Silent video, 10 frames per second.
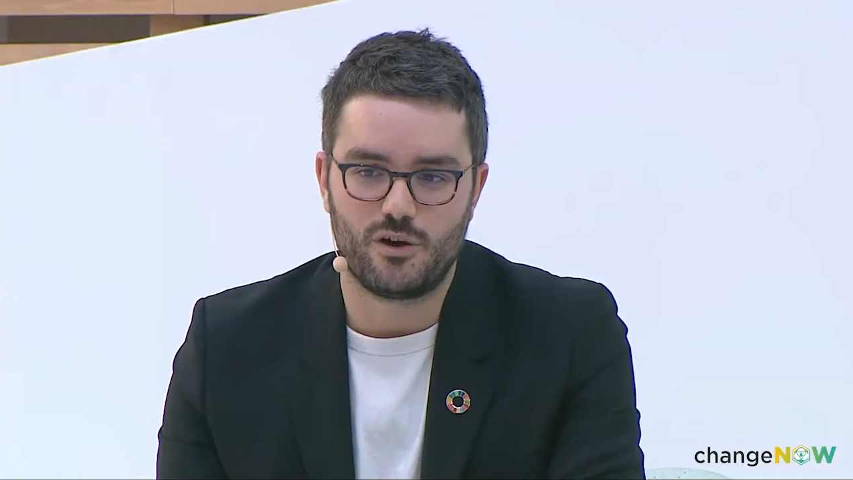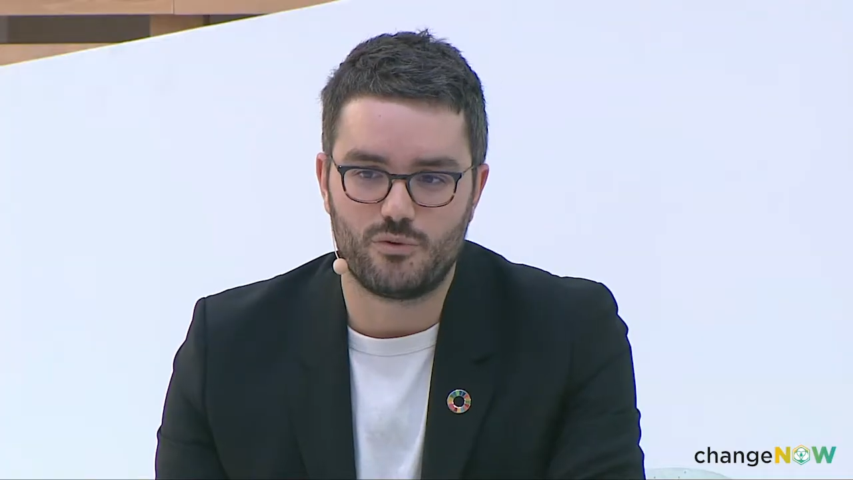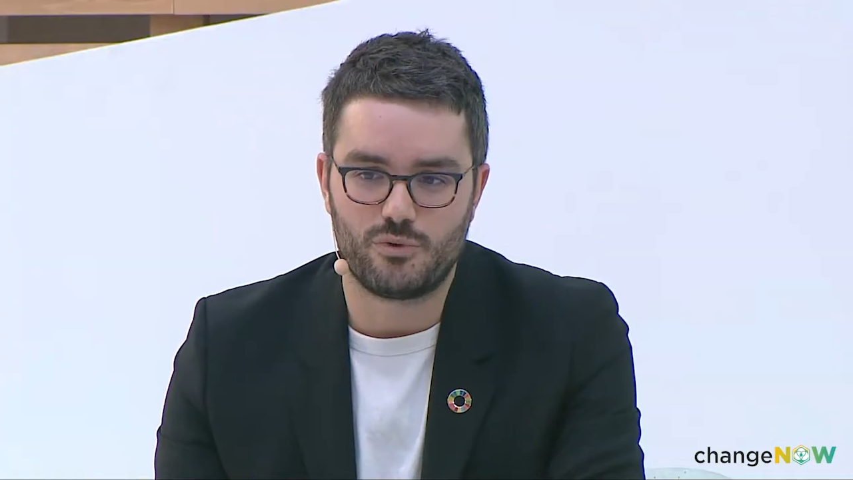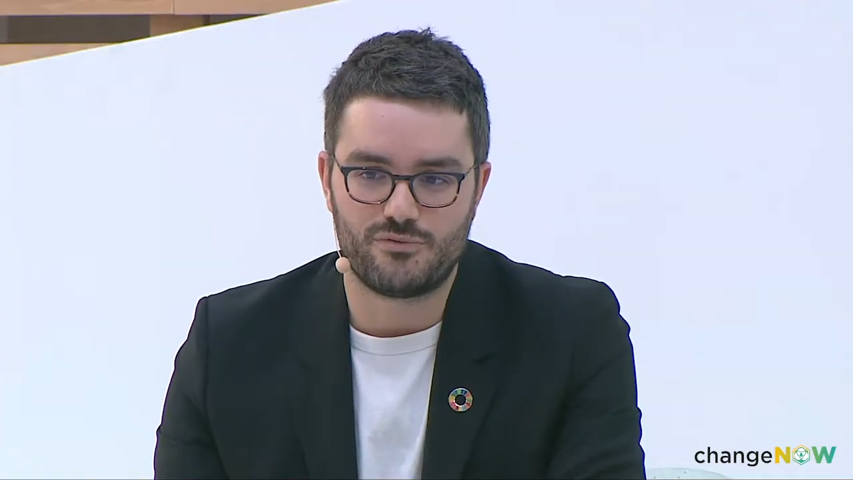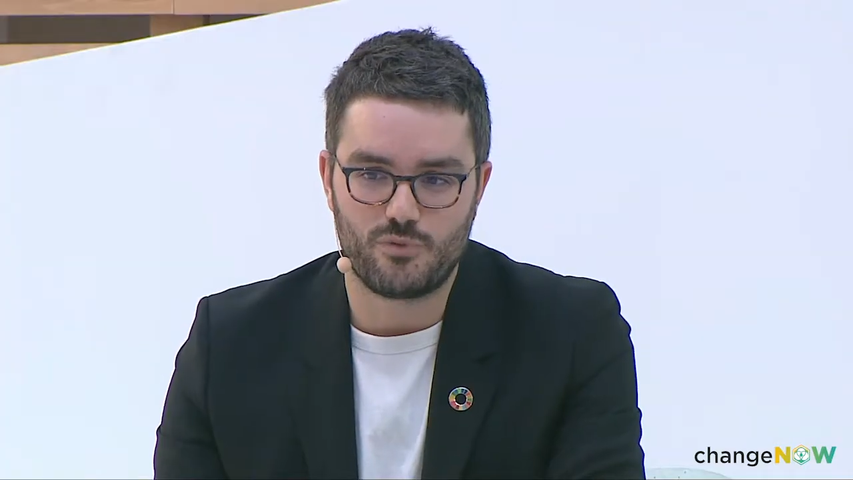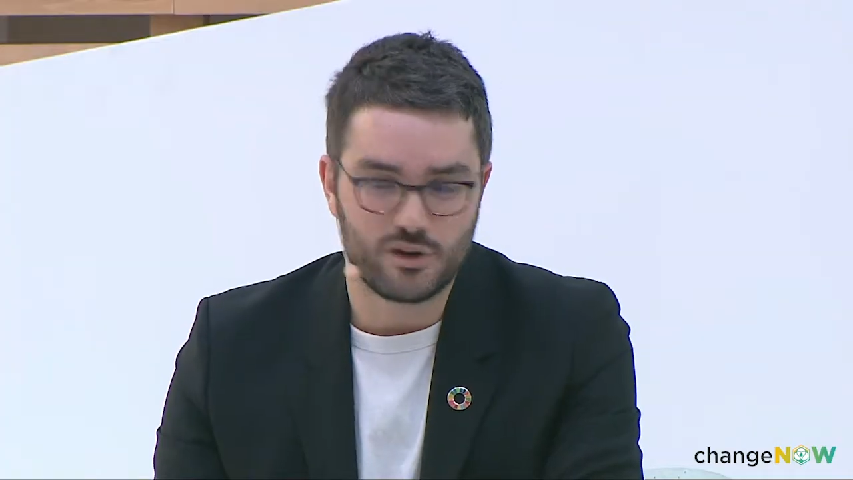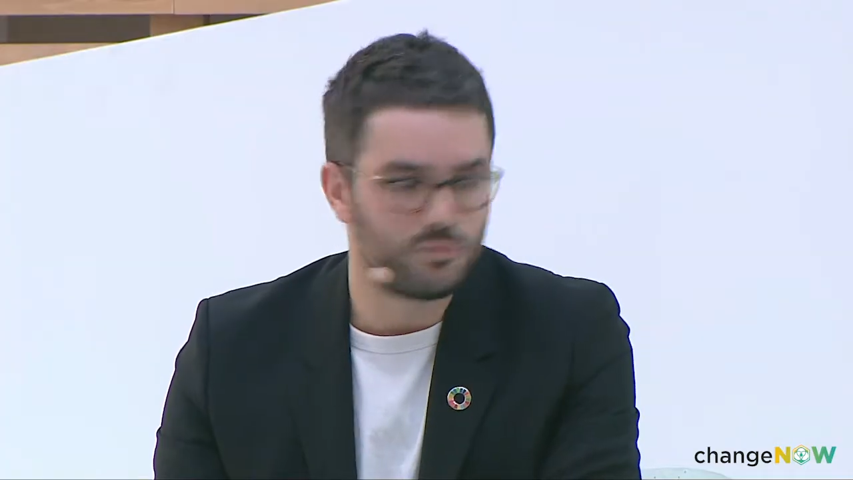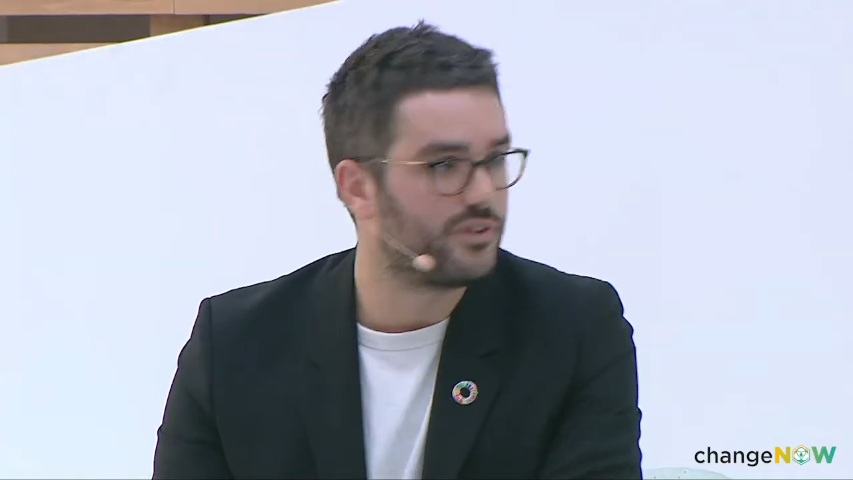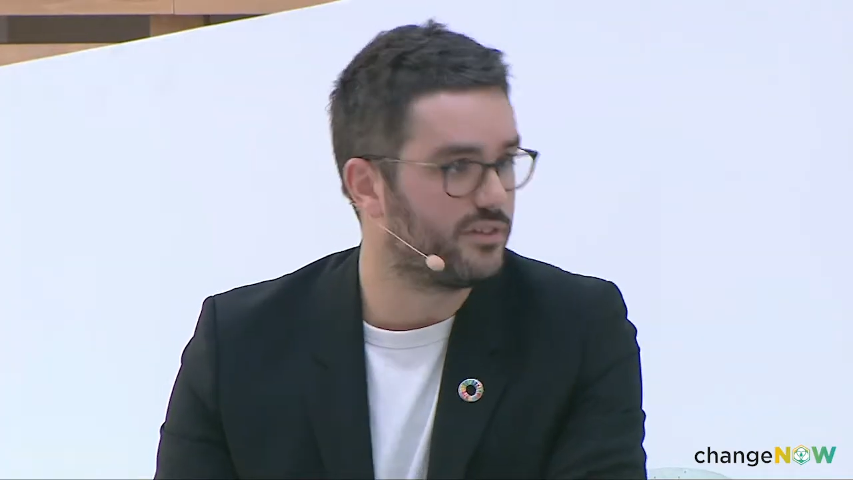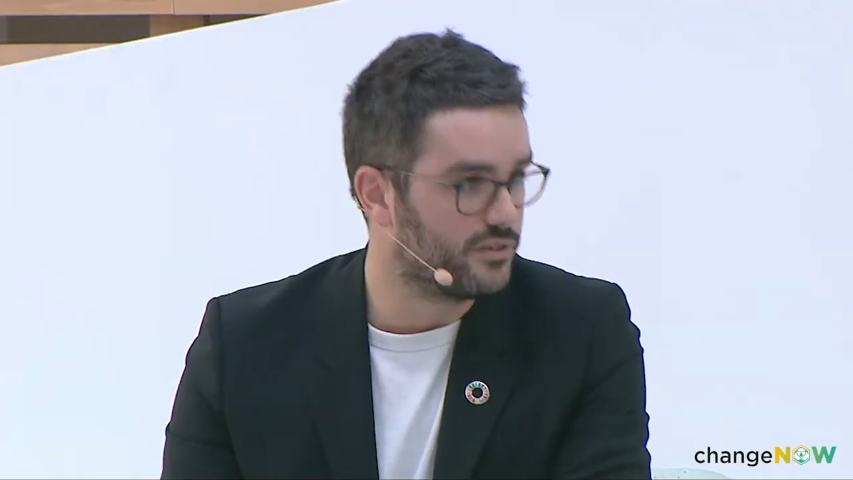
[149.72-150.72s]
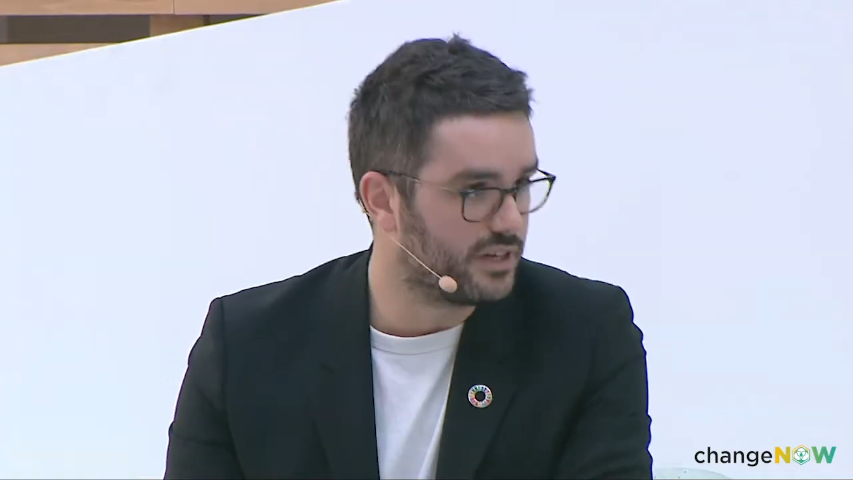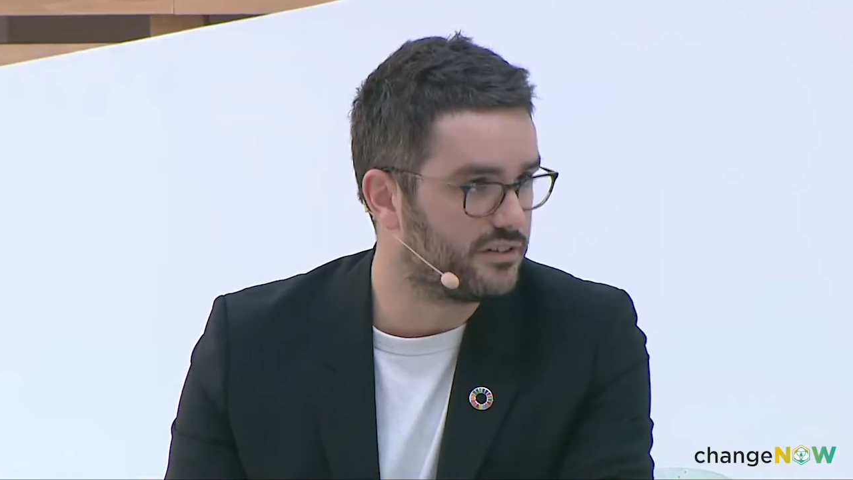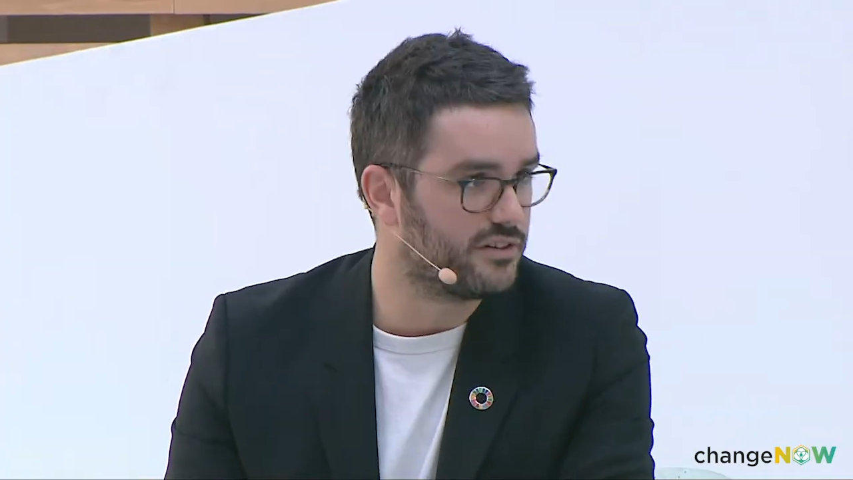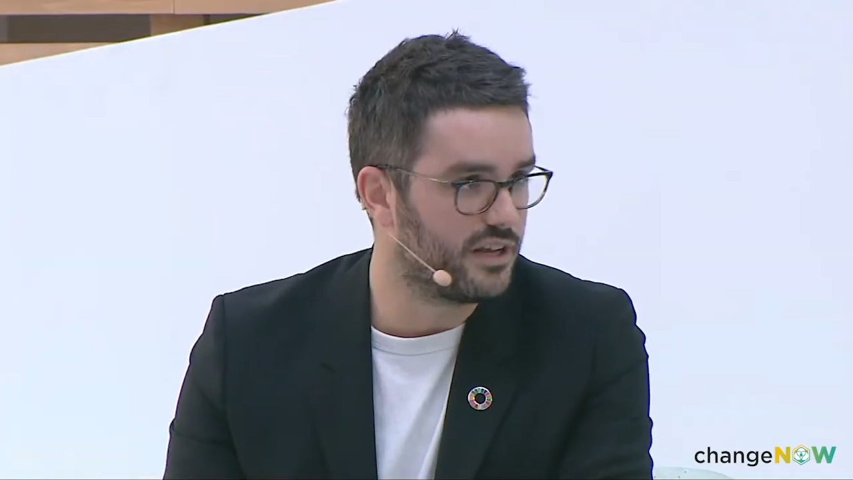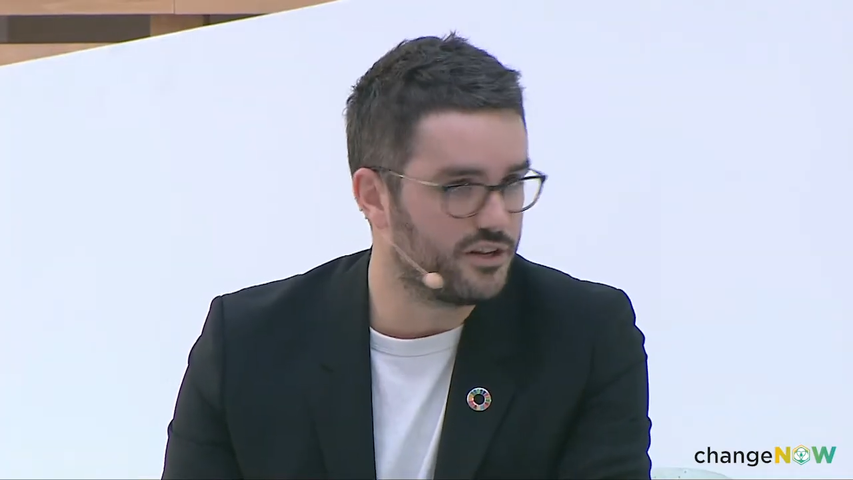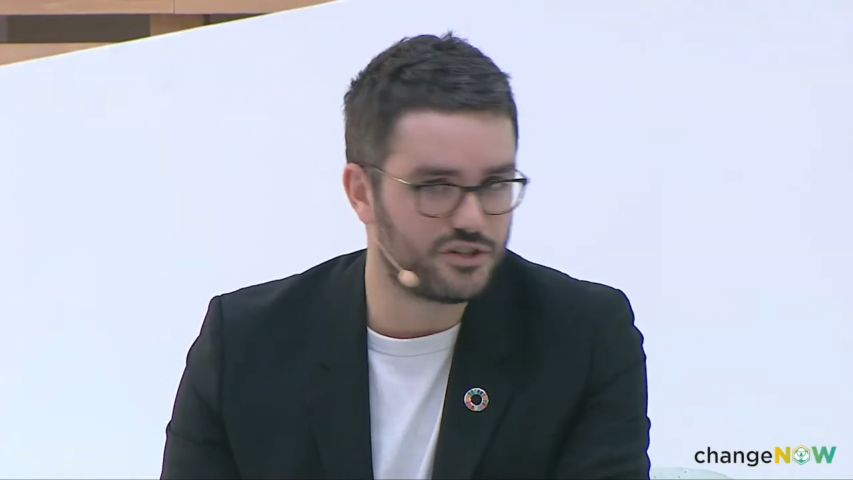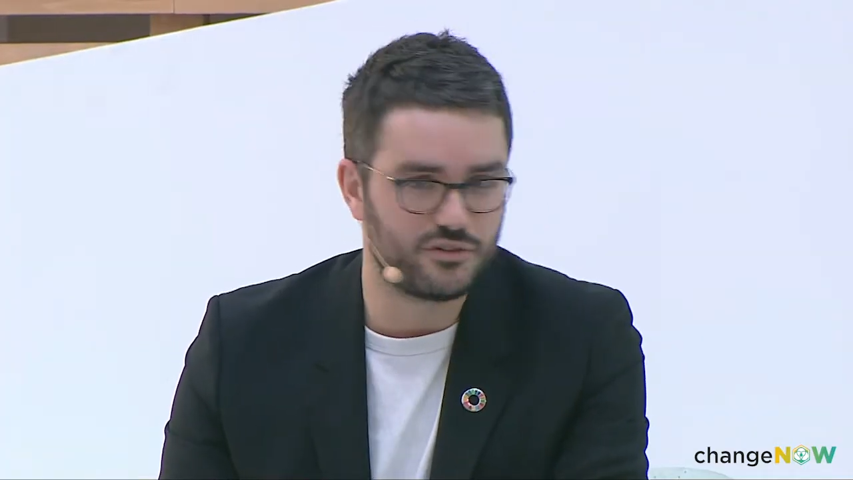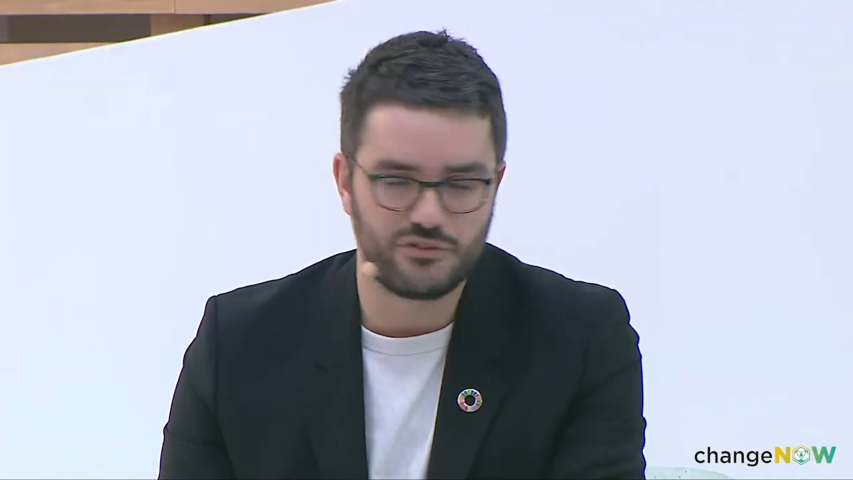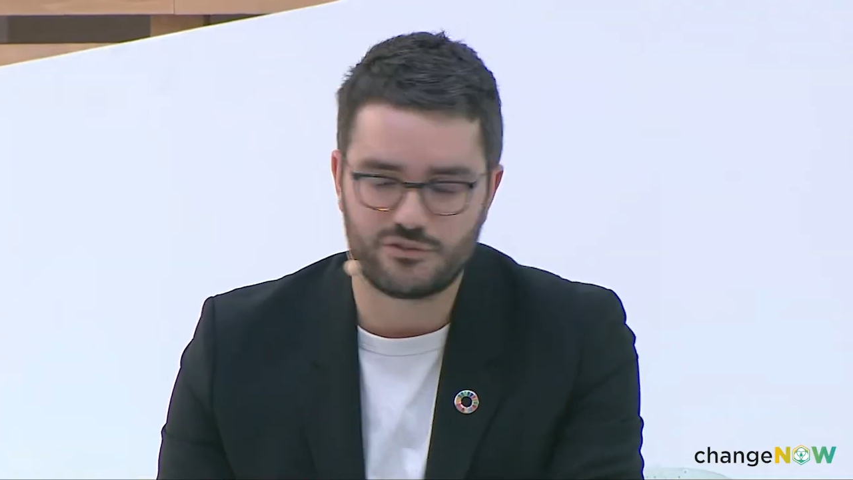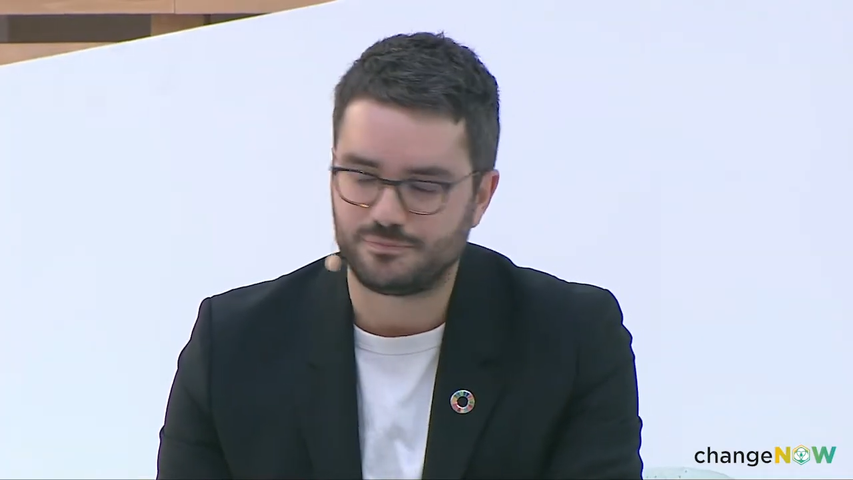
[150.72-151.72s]
we've worked with the United
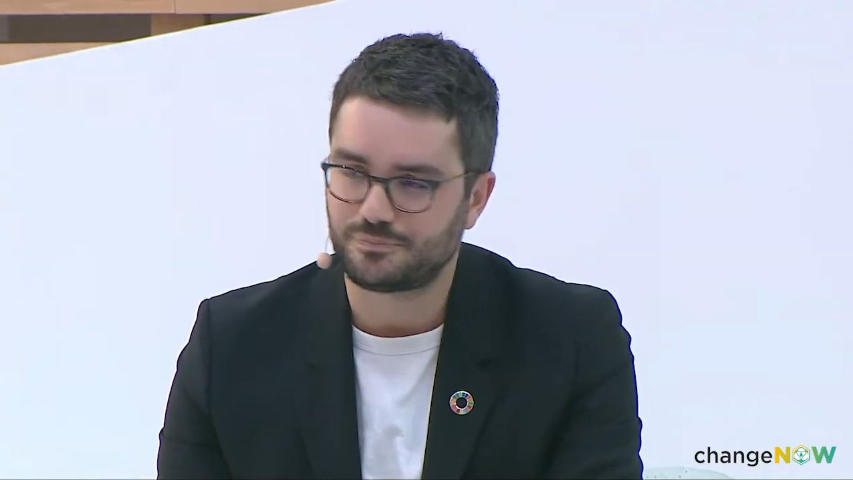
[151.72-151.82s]
Nations